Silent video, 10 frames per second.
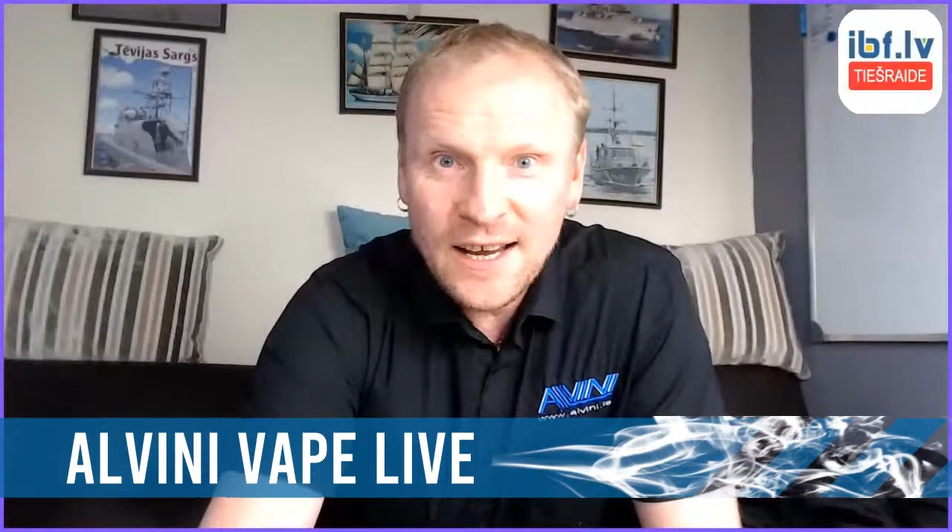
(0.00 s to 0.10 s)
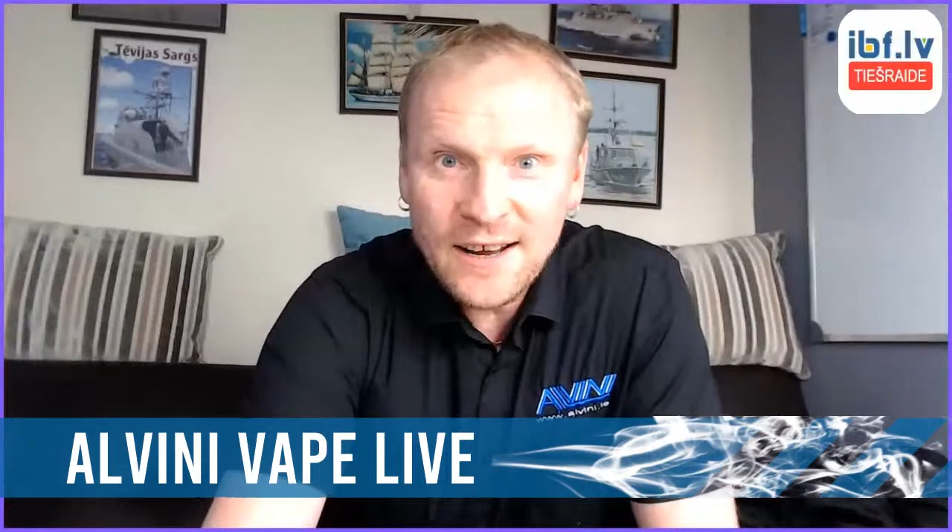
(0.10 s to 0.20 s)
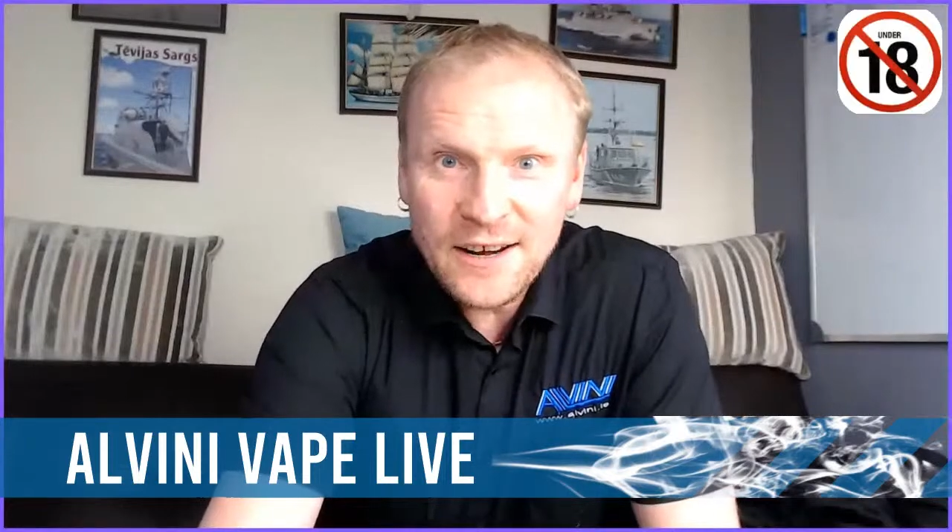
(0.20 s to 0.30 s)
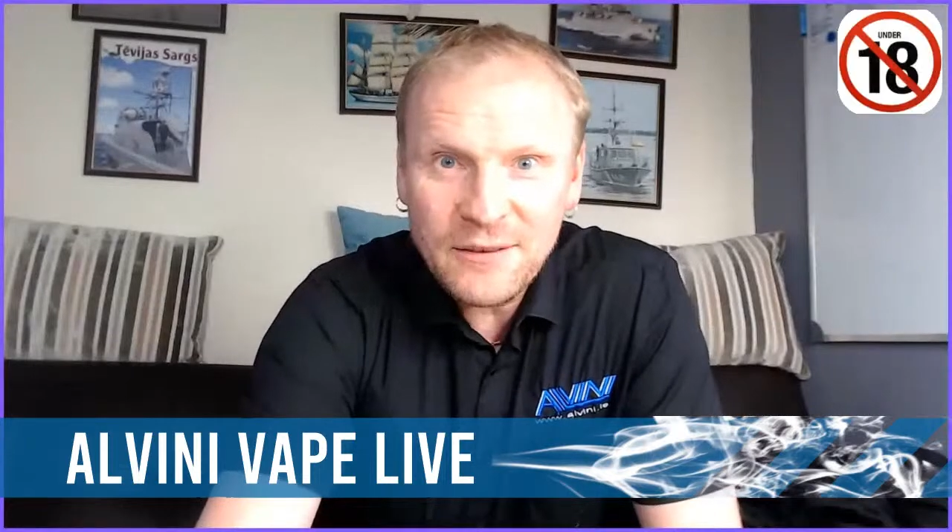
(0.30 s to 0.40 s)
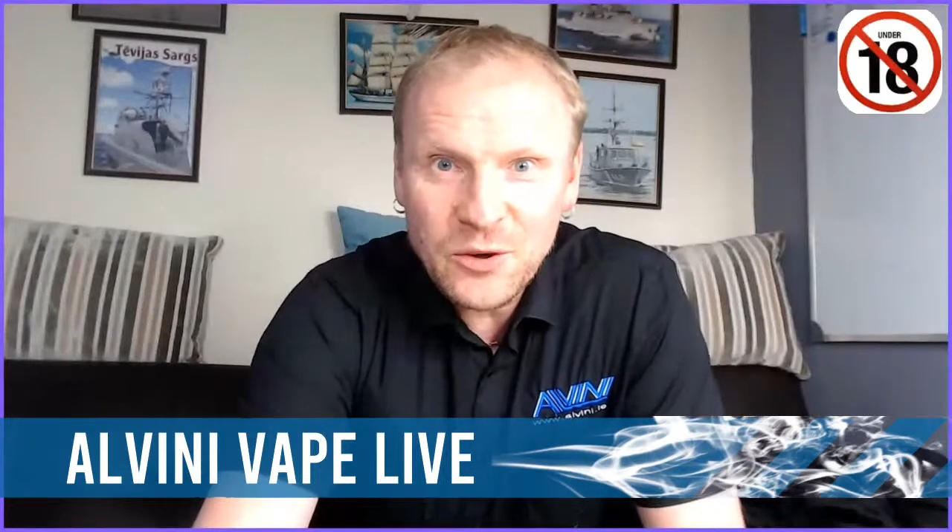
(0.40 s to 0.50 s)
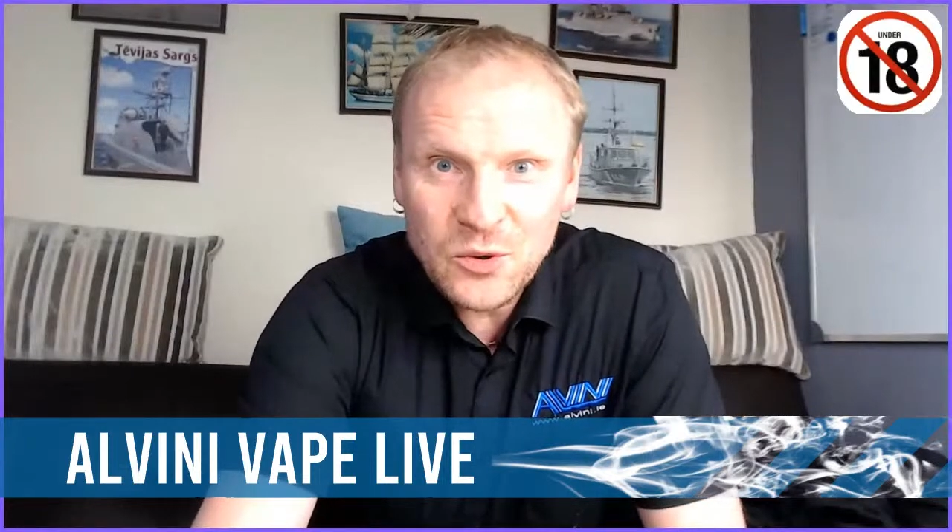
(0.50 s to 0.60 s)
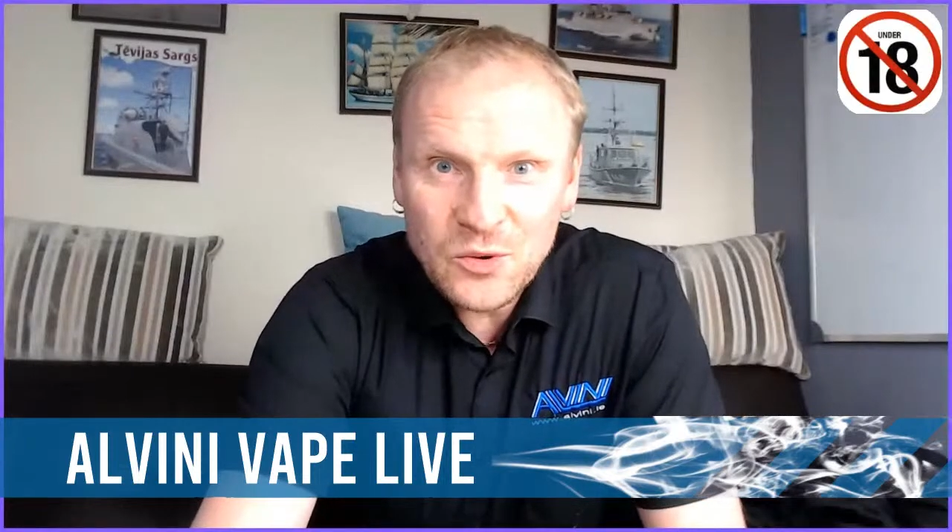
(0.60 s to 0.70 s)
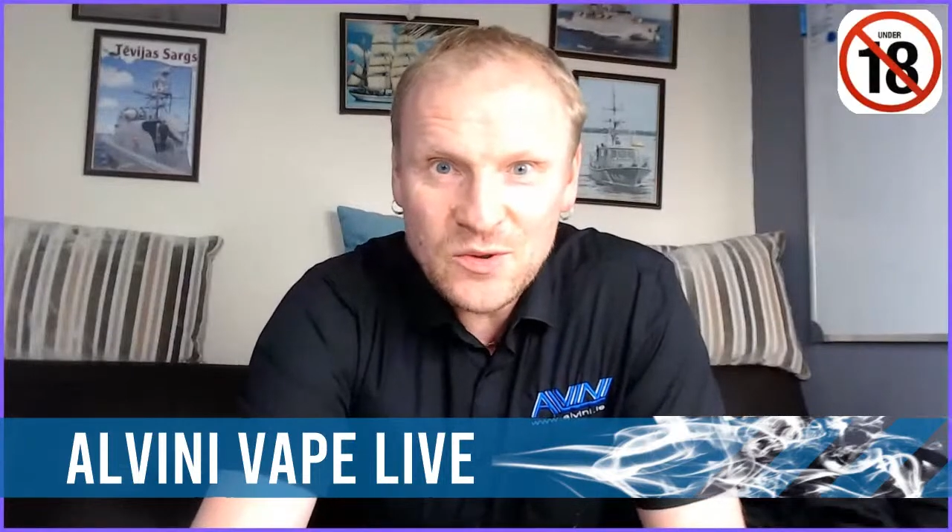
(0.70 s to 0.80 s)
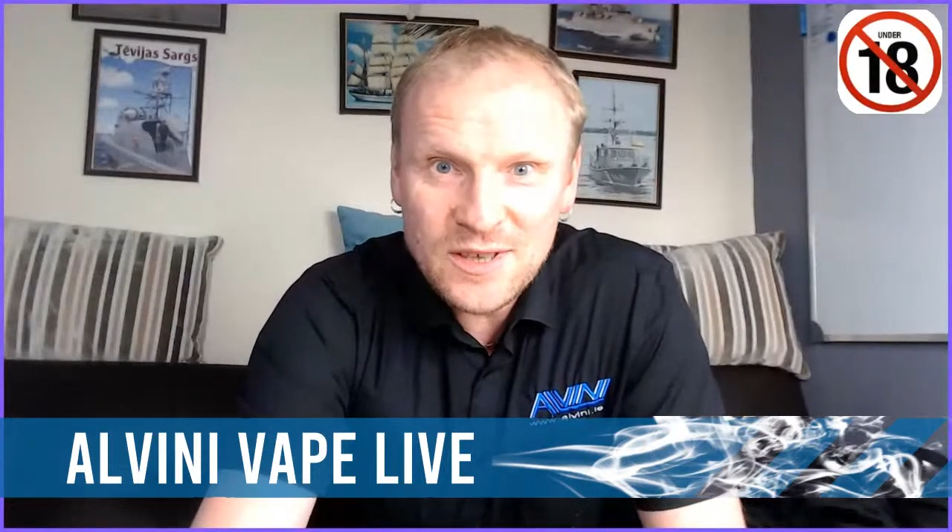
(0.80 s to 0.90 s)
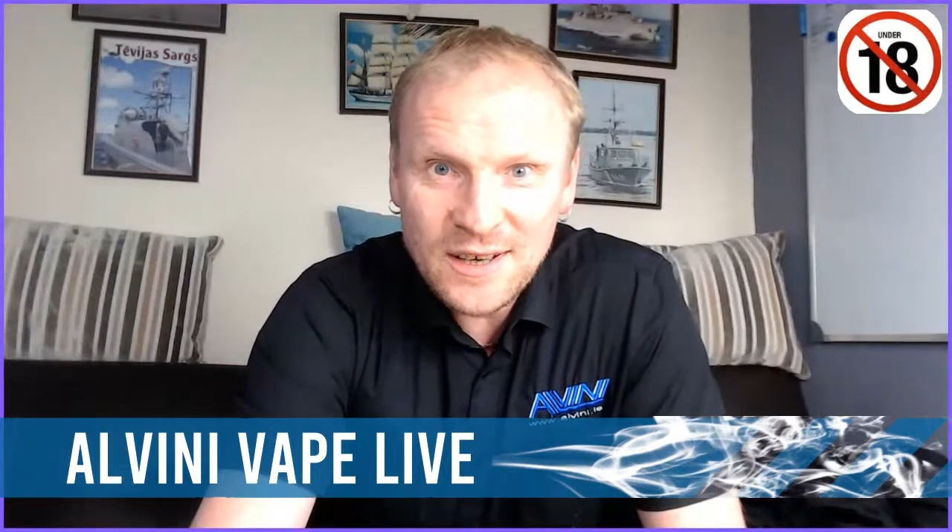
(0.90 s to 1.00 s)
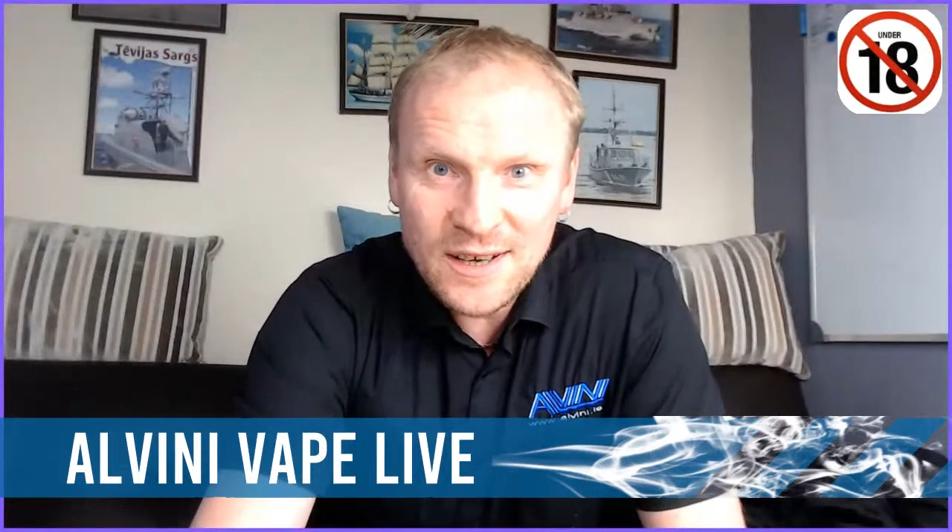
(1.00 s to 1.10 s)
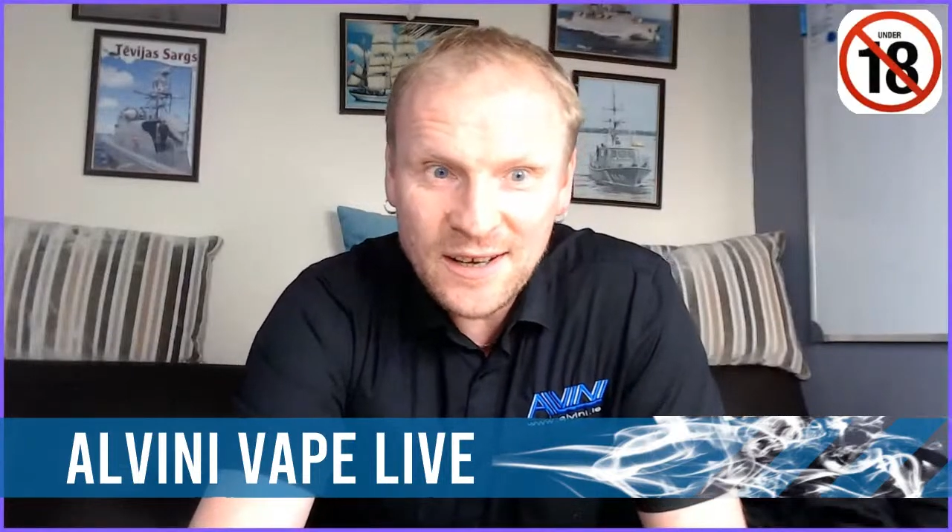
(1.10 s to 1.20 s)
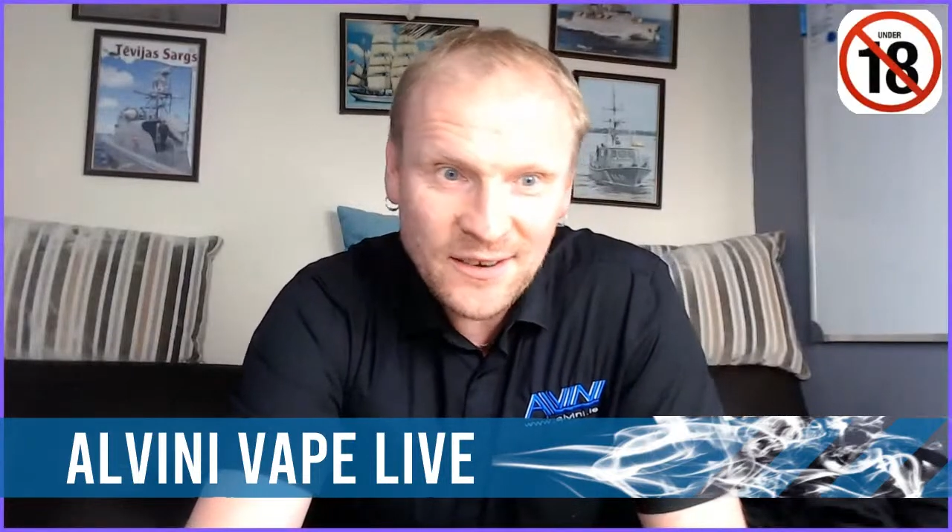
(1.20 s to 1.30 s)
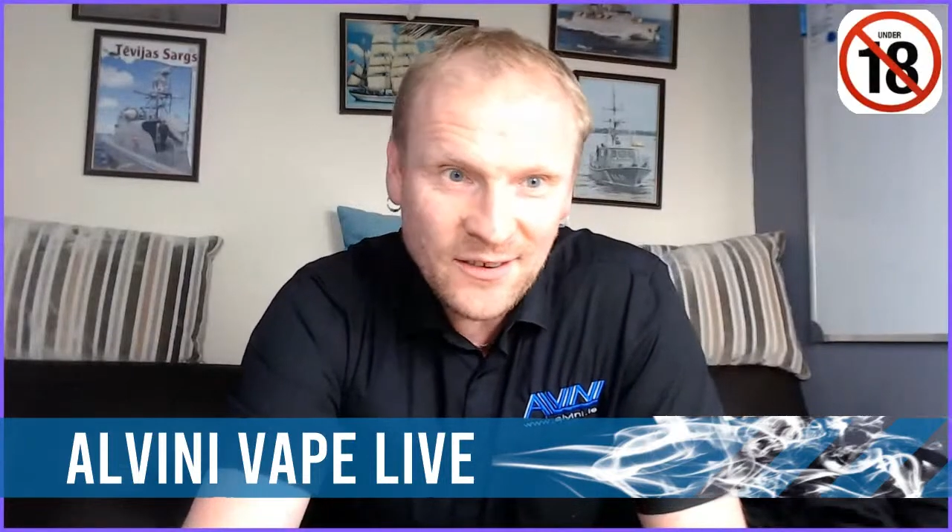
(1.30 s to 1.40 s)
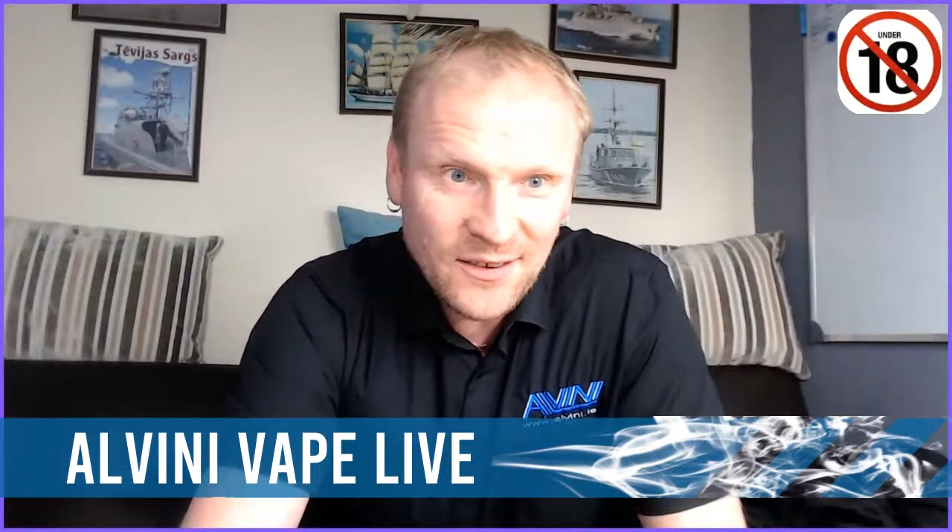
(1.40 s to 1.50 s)
reviews,
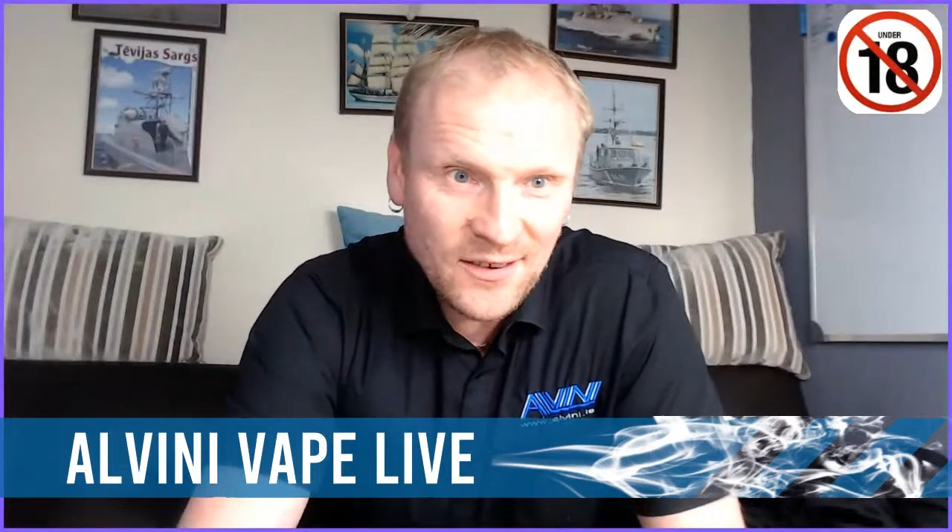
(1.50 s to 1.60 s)
and